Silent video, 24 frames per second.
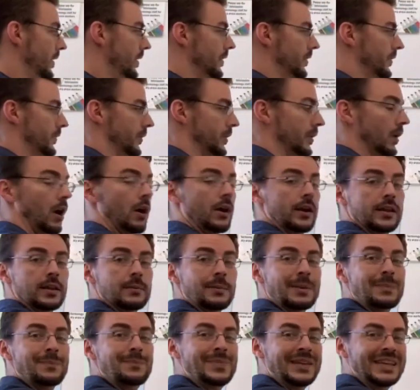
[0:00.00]
So you're already going
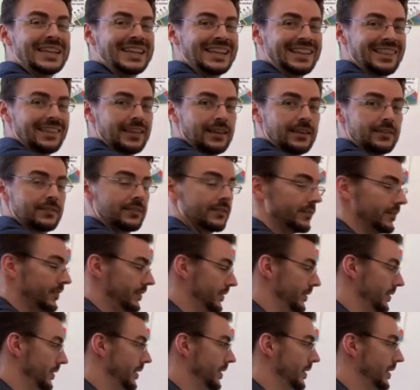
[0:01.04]
to be beating this.
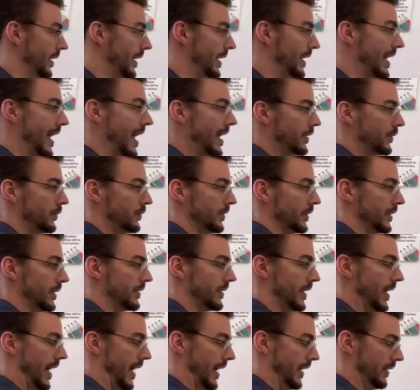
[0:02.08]
Not only
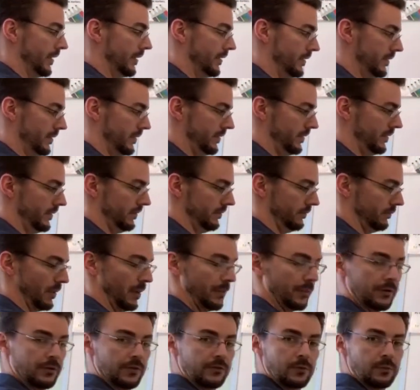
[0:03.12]
that,
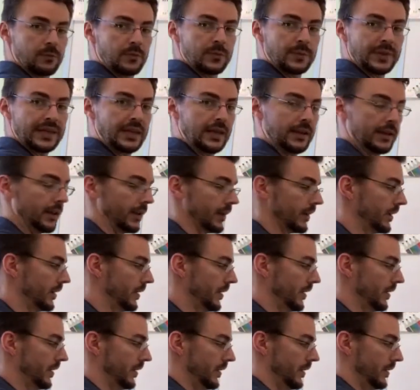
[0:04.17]
remember from the beginning,
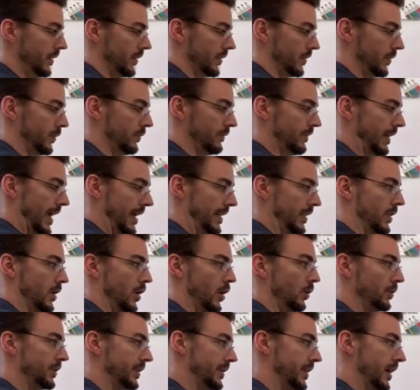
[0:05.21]
you've had
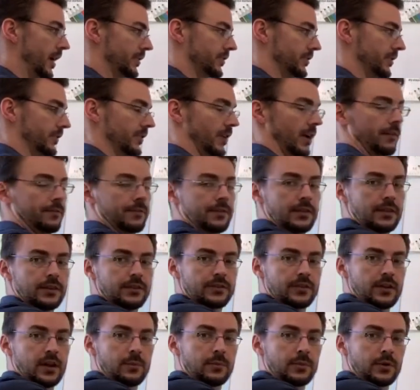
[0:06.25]
no deductions off of
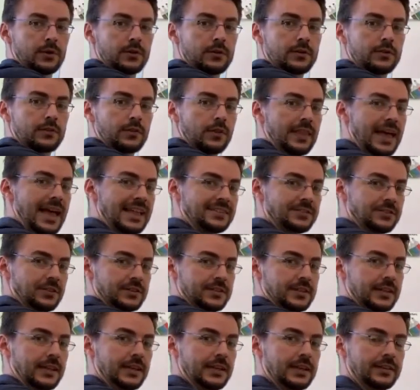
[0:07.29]
this number. So that's
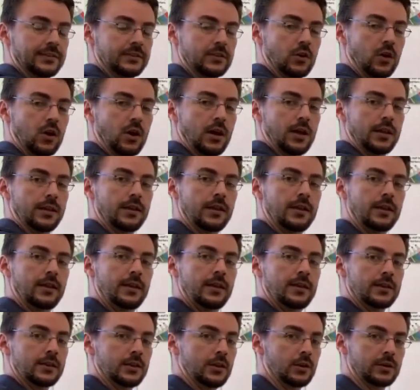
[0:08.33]
just it, it's gone.
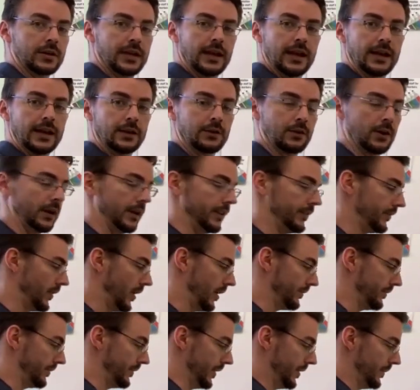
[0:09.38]
You don't get any credits
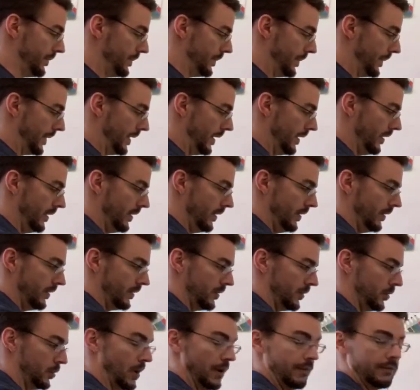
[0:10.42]
off of it.
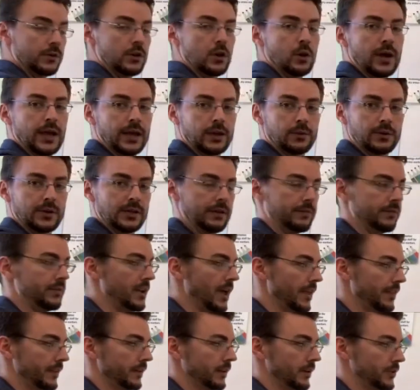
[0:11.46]
You have no equity, you have
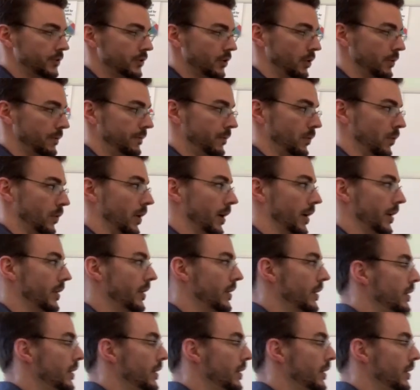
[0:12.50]
nothing to show for it.